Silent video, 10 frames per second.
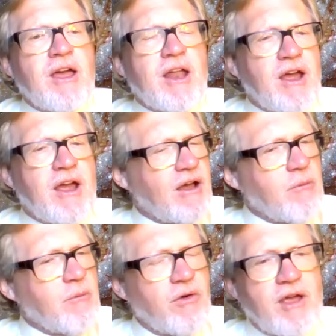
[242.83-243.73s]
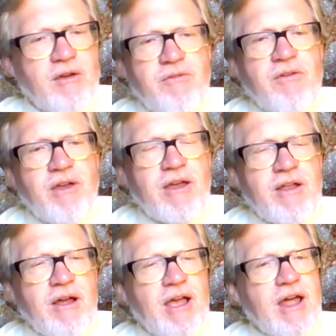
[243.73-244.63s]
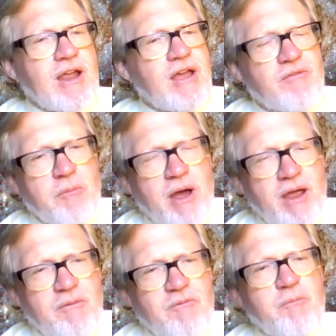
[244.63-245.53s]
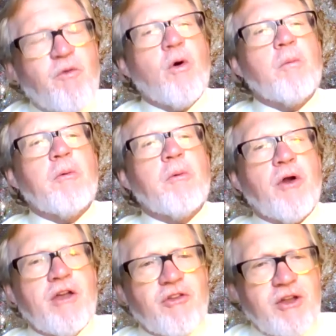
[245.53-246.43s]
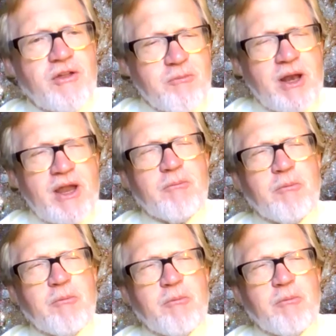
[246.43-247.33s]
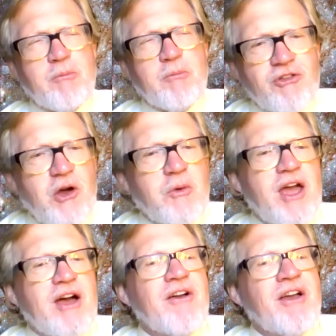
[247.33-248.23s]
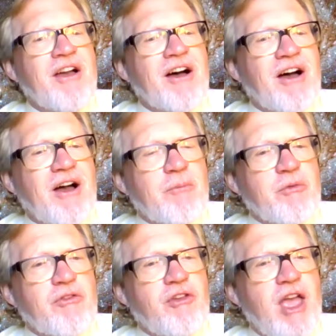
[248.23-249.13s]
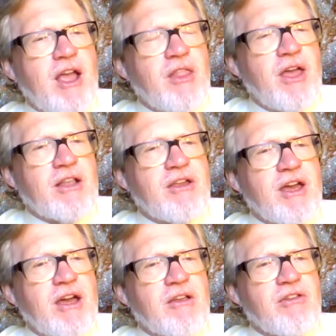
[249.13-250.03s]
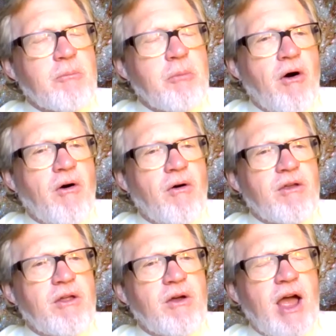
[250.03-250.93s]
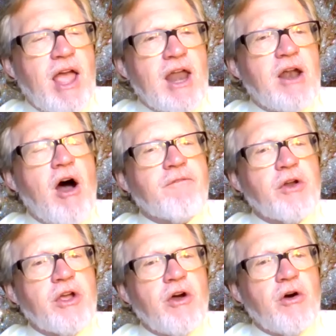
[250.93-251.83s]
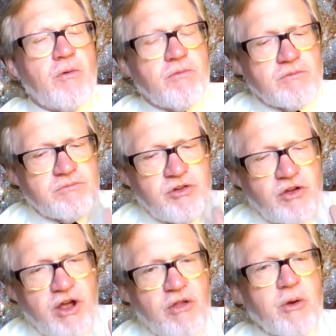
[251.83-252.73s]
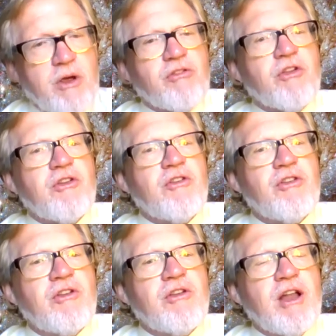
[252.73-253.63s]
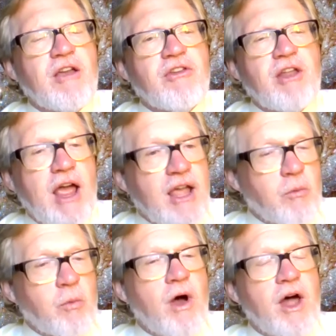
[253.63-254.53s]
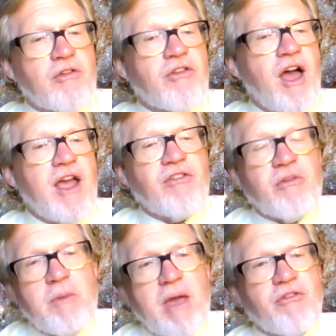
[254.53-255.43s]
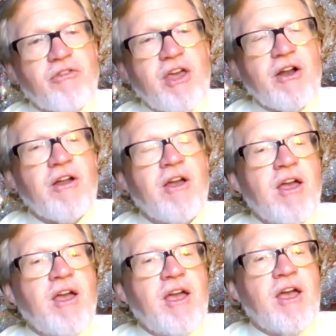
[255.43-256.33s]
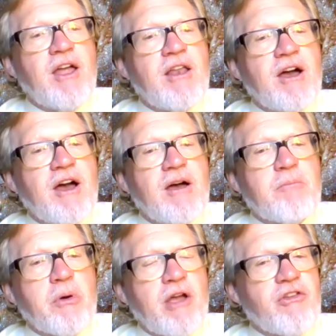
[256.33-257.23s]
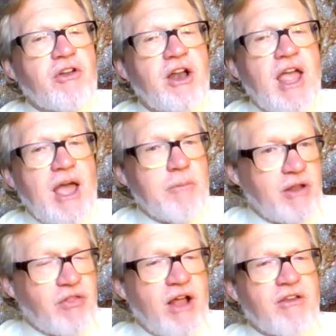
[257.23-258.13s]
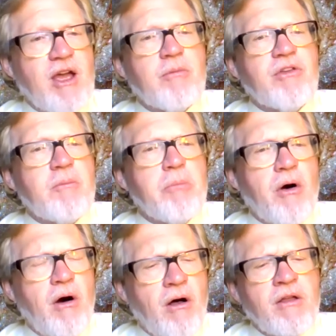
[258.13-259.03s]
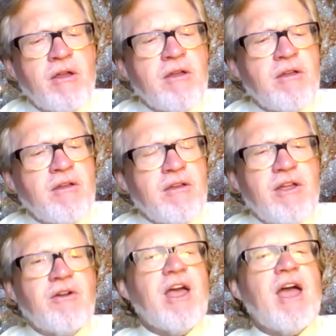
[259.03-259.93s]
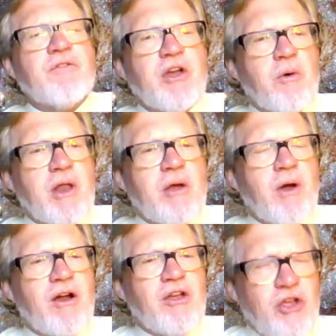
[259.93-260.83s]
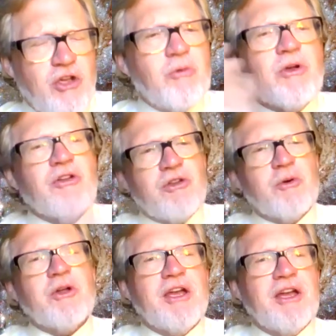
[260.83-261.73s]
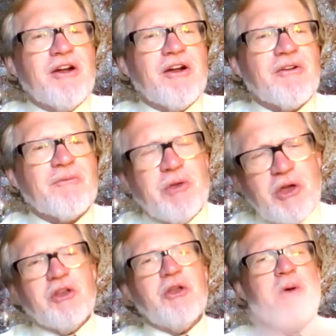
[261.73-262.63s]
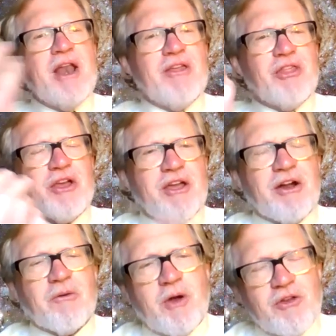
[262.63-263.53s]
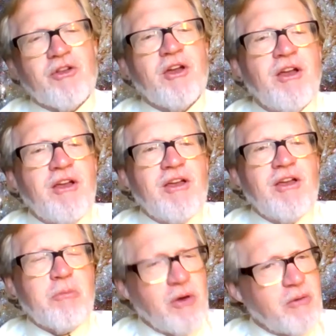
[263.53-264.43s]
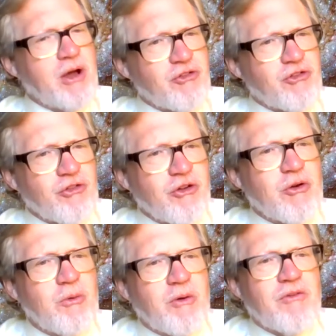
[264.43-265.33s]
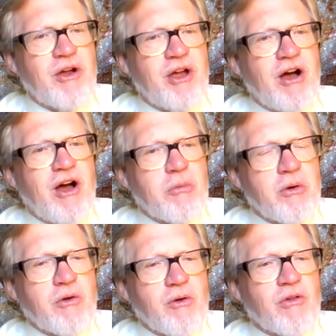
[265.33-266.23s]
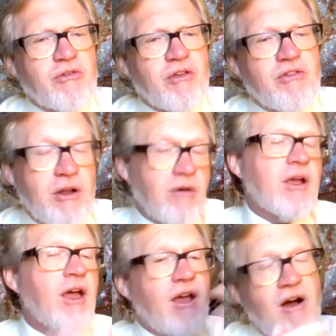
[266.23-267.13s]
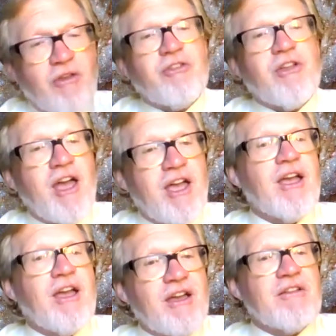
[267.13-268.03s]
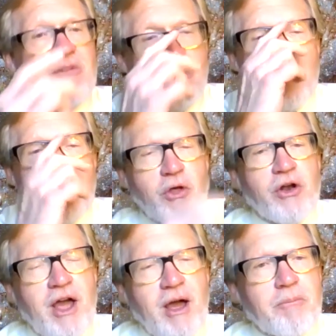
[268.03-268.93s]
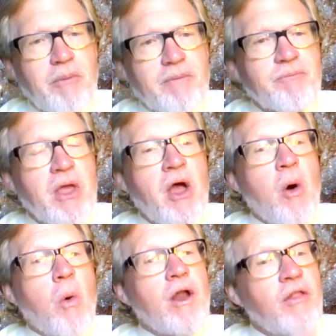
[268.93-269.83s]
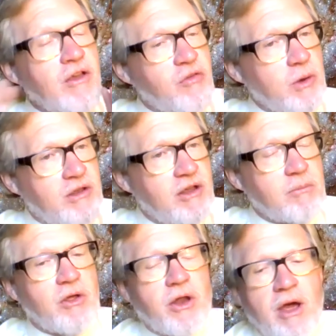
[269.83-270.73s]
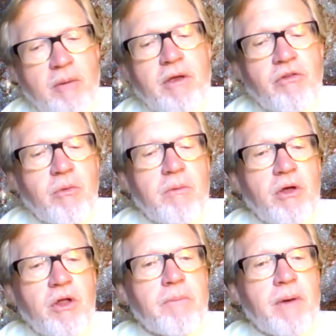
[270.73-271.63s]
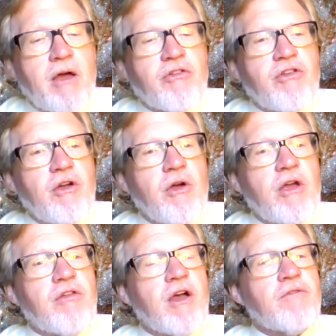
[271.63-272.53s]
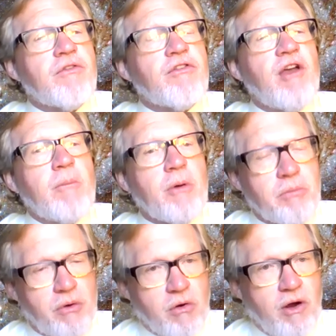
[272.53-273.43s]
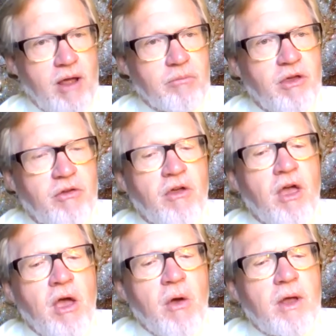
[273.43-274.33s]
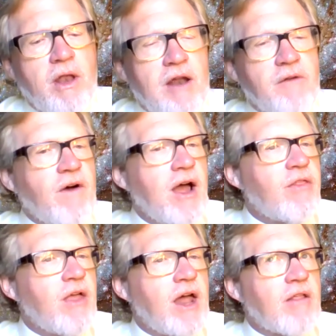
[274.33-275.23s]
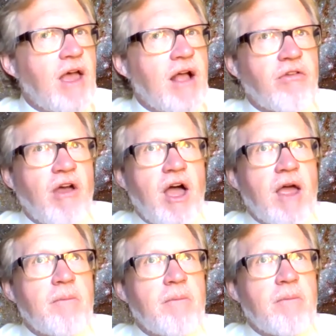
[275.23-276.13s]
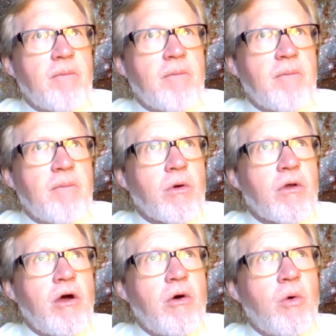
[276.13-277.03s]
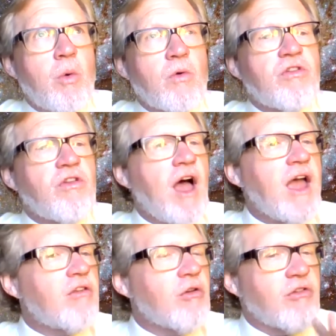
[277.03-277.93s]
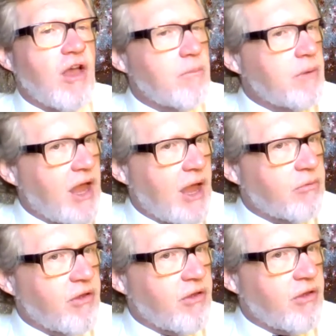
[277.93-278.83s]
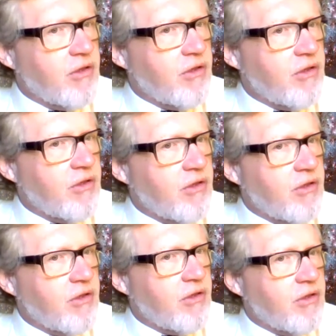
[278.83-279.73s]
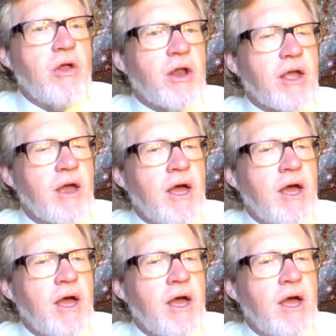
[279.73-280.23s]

And I, I will give, uh, I got to give my former president, many presidents ago now, uh, saying that, uh, said, Paul, you know, I had an offer to go to another institution, and I said, I can run a science math center and uh, President Hammond at that time said, Paul, you don't have to go anywhere. You can do it here. You can do anything here, which is pretty much true. We're very entrepreneurial. And so I said, okay, I'll stay. And we built it up. But one of the things we did build up is we built up a series of summer programs because we identified that at that time there were no science or STEM camps anywhere in our community.